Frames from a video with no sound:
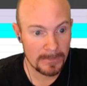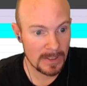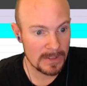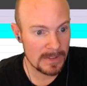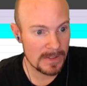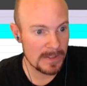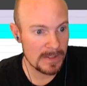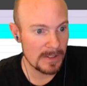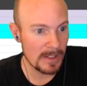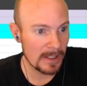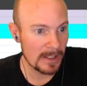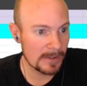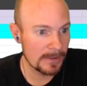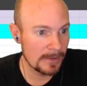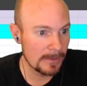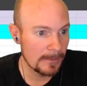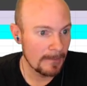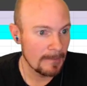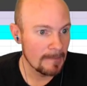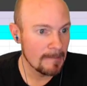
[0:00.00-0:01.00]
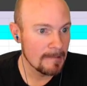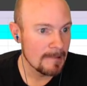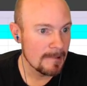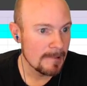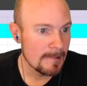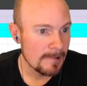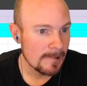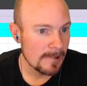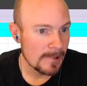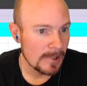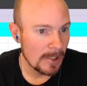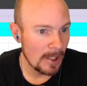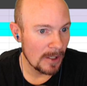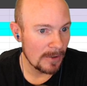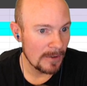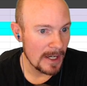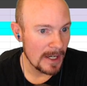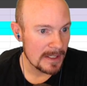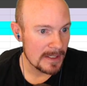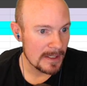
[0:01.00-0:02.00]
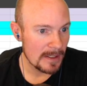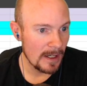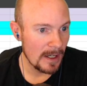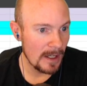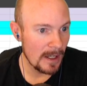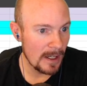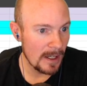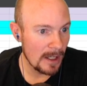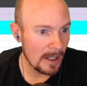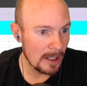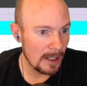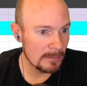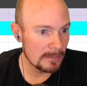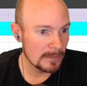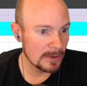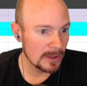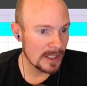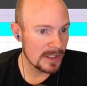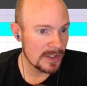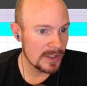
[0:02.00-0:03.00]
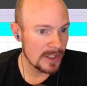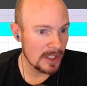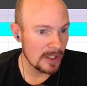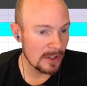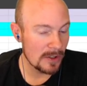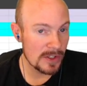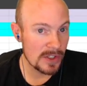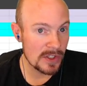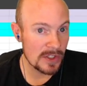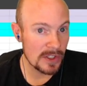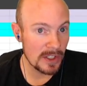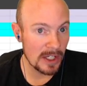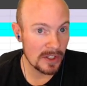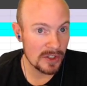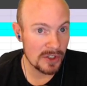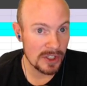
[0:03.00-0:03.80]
Sucks. All right. Um, let's see here. Slug